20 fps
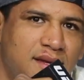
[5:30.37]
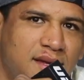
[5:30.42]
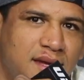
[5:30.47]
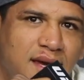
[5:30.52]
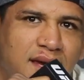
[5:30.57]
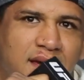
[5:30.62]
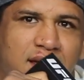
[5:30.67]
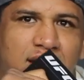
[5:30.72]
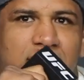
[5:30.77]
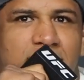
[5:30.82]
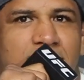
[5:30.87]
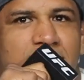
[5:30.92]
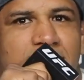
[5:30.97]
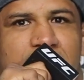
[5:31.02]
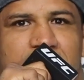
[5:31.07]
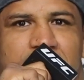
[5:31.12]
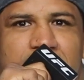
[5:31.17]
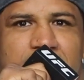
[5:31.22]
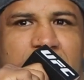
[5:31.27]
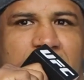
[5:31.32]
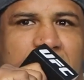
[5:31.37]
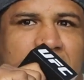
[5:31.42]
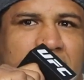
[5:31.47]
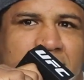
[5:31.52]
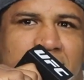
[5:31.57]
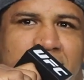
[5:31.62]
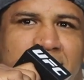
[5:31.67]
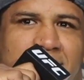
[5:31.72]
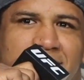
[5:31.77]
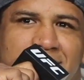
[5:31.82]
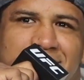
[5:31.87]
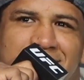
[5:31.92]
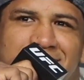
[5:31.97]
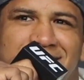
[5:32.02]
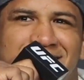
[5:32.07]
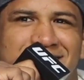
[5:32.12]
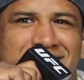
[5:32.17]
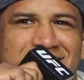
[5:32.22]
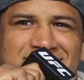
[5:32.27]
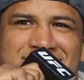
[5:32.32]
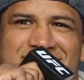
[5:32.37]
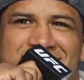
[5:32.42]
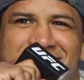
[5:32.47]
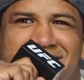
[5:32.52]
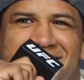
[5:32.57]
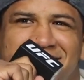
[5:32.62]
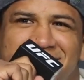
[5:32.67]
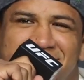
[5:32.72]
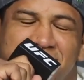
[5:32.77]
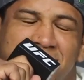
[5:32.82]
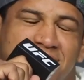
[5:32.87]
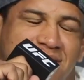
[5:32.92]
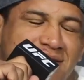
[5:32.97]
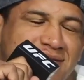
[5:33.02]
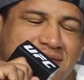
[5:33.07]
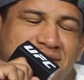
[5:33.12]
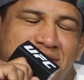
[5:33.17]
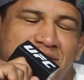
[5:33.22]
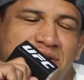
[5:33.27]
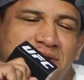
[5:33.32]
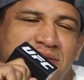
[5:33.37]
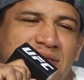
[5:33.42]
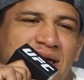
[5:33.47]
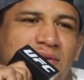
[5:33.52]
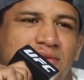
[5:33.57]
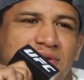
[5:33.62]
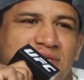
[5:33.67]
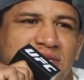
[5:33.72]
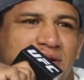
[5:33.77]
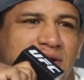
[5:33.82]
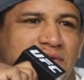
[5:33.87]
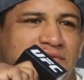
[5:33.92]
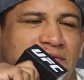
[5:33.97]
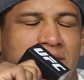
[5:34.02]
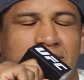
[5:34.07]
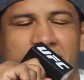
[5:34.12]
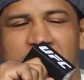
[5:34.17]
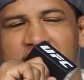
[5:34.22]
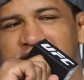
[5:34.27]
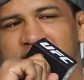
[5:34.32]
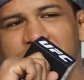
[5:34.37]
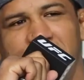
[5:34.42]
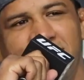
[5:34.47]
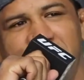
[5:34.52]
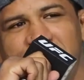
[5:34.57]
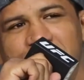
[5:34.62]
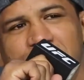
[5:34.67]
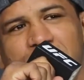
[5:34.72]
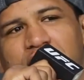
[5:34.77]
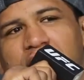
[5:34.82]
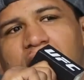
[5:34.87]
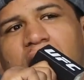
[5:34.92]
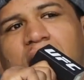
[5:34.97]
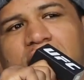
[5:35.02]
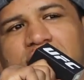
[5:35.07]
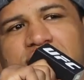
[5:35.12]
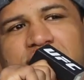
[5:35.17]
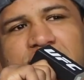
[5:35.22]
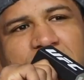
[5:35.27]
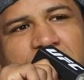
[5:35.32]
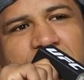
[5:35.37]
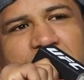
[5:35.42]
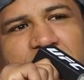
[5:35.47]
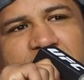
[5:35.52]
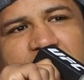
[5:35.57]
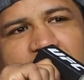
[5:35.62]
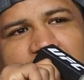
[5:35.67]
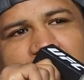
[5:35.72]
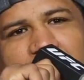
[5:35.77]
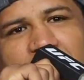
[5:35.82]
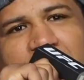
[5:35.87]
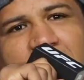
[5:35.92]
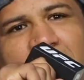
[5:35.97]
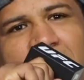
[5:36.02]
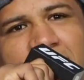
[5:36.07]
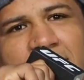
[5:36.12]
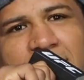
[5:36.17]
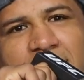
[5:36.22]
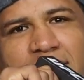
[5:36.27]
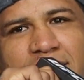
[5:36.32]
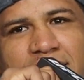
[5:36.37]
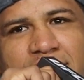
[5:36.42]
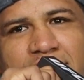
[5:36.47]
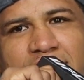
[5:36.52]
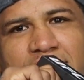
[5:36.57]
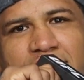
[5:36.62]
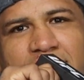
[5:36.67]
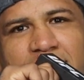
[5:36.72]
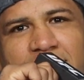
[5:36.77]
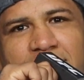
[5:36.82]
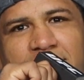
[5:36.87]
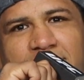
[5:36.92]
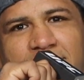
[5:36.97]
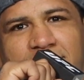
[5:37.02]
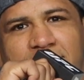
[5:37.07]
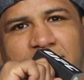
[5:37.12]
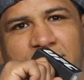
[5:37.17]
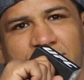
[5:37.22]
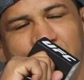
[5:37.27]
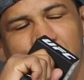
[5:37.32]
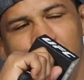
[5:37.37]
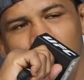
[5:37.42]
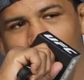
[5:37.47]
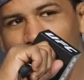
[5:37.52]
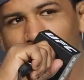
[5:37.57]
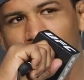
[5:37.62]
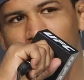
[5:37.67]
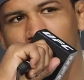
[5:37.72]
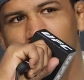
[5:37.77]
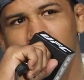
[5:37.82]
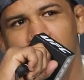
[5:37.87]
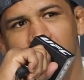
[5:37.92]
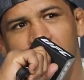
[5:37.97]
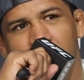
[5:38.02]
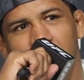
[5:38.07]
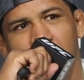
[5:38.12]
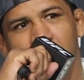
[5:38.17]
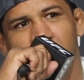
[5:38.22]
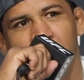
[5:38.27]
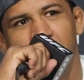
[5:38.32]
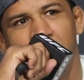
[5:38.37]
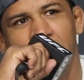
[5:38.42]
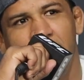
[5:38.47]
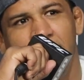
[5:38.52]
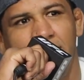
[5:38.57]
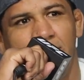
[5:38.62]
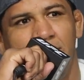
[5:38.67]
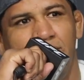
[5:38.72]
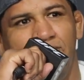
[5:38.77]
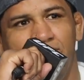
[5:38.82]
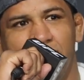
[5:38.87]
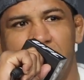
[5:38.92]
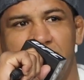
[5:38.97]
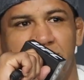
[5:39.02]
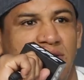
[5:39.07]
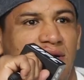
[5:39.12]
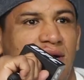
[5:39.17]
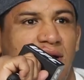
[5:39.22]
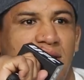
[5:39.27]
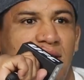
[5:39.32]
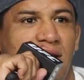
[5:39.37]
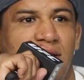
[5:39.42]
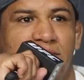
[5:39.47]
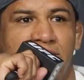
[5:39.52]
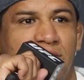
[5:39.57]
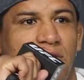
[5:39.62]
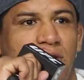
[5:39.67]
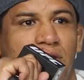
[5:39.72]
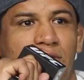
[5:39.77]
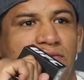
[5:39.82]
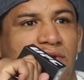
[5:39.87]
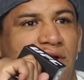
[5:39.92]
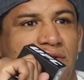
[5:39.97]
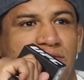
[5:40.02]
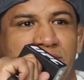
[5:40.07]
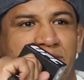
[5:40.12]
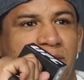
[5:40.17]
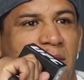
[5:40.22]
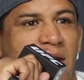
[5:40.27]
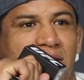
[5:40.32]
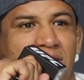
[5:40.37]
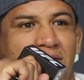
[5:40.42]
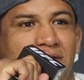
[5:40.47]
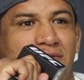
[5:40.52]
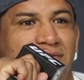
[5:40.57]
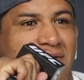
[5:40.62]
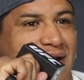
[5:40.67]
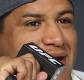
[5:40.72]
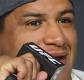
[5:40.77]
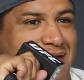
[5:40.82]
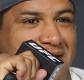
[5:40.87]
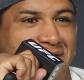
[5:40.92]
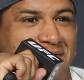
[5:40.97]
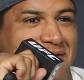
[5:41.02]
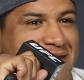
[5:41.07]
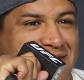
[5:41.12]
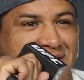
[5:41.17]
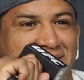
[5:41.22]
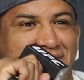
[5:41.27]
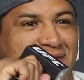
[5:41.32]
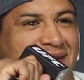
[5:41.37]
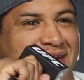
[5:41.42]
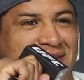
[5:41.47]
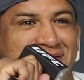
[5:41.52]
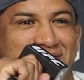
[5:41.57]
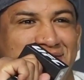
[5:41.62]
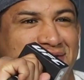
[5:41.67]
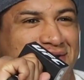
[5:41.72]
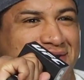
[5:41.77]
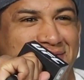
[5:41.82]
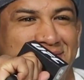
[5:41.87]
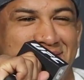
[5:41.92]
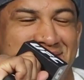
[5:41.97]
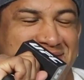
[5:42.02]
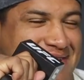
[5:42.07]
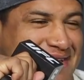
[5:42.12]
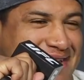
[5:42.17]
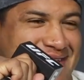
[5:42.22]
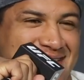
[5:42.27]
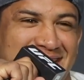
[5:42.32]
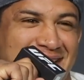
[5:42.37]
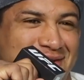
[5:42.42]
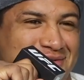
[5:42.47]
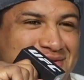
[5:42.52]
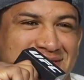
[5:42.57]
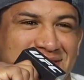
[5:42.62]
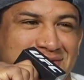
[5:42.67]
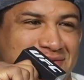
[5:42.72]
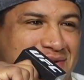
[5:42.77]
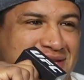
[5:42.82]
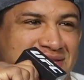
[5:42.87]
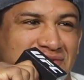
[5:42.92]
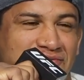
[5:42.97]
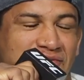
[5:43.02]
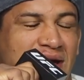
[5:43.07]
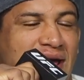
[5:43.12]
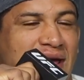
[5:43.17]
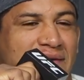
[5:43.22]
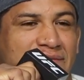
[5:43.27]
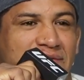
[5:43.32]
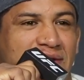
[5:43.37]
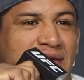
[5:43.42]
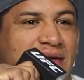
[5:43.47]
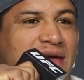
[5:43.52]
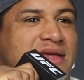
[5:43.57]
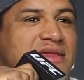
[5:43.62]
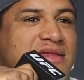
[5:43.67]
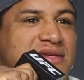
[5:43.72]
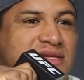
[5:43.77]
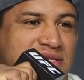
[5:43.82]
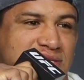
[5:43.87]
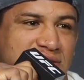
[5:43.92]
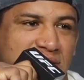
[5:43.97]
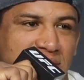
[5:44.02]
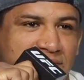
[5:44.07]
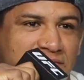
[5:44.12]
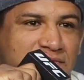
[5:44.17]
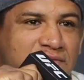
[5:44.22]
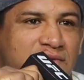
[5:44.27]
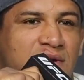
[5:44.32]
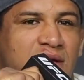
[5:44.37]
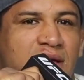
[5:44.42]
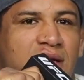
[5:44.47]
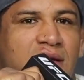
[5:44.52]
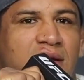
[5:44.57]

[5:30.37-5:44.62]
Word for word: Yeah, it, it, shit, it, it's good. That was a good fight, but sure, I still lost. You know, it's, I like, it's cool. You know, for sure, I love Glover. I respect Glover. I love his fight too. He was a, that was a crazy fight. I think he deserved.